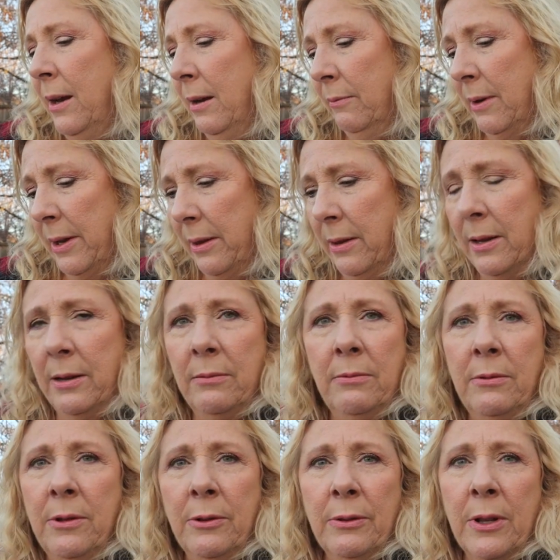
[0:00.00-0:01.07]
rather
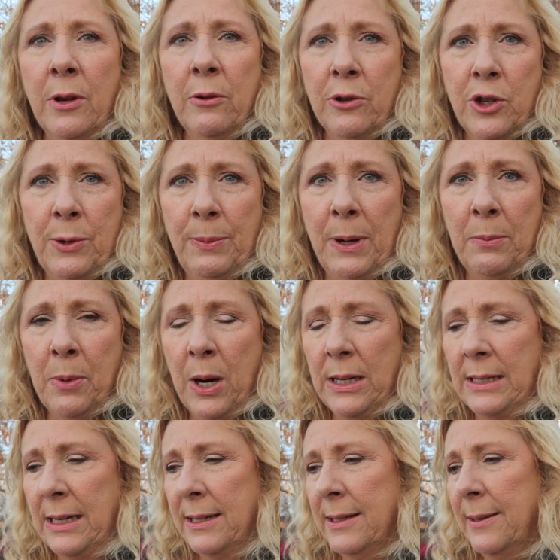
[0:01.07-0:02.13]
than doing the whole shipping
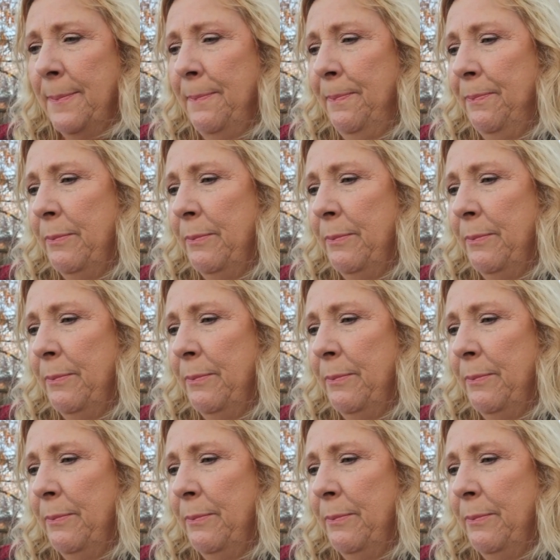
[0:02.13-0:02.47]
process.